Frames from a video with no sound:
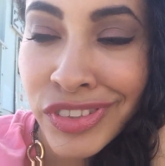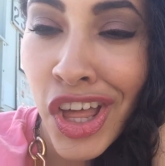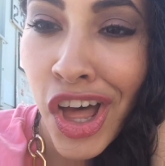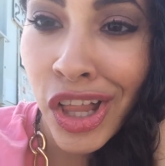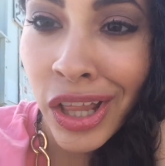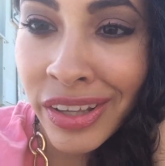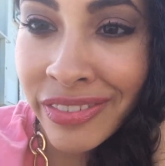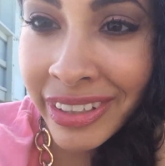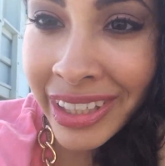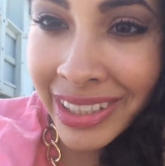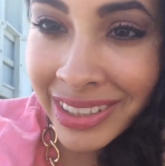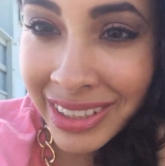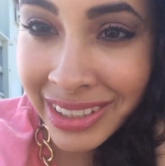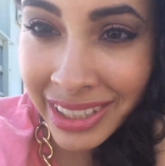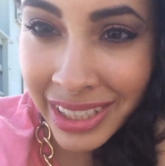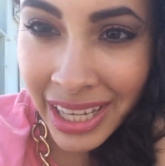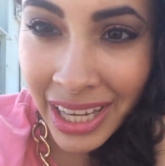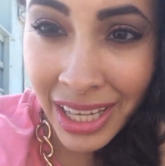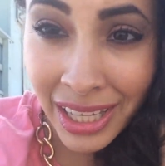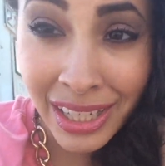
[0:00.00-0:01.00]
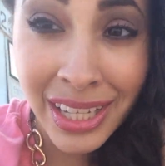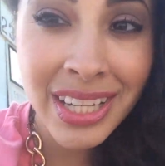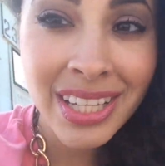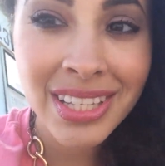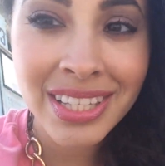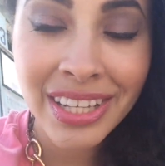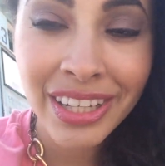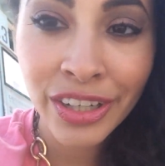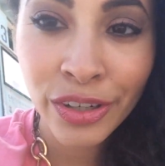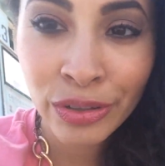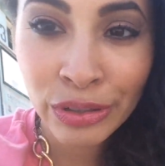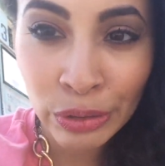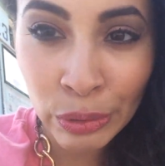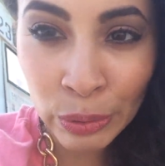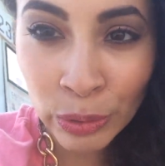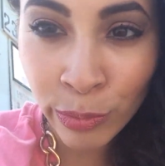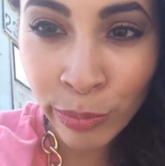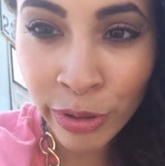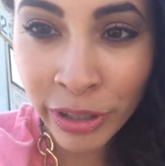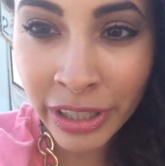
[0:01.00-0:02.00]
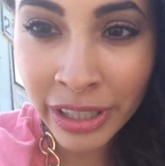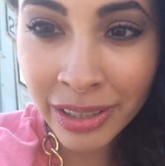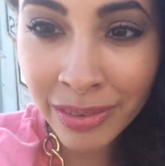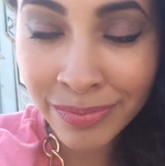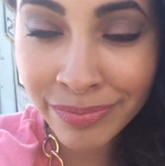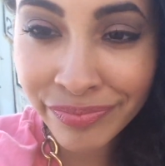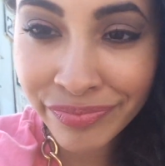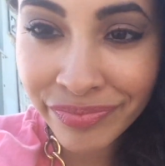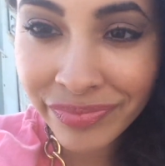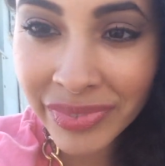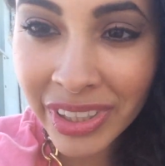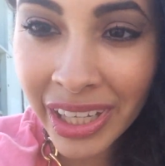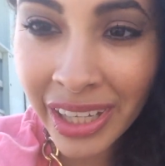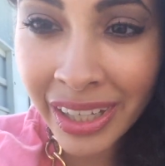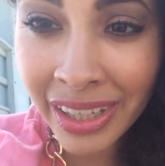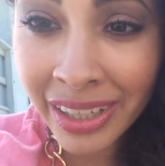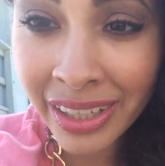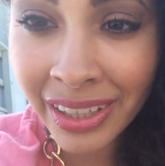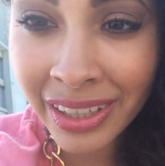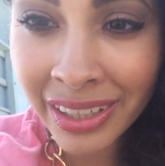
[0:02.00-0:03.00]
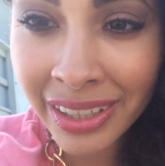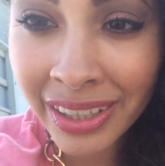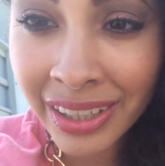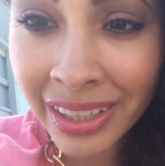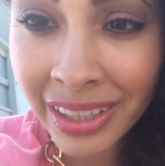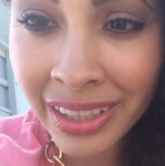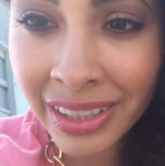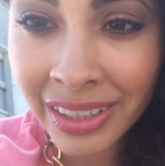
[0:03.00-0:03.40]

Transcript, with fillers: All I've eaten today is a granola bar and